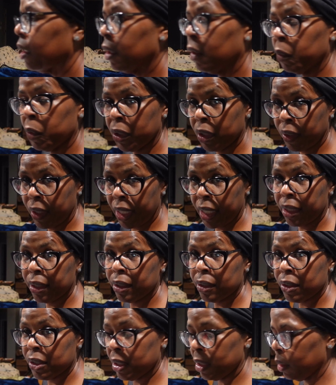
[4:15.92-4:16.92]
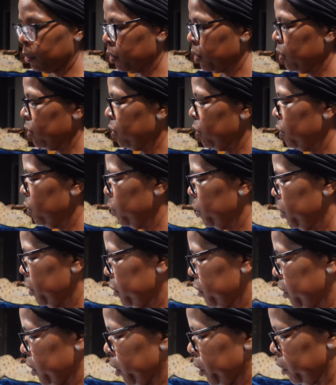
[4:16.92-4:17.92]
And when you add the chips, you don't
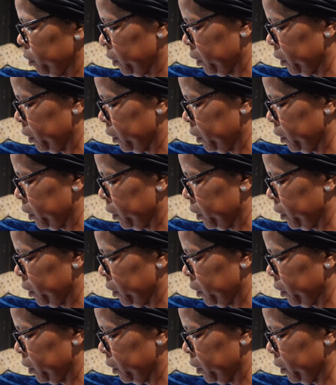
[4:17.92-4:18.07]
want to stir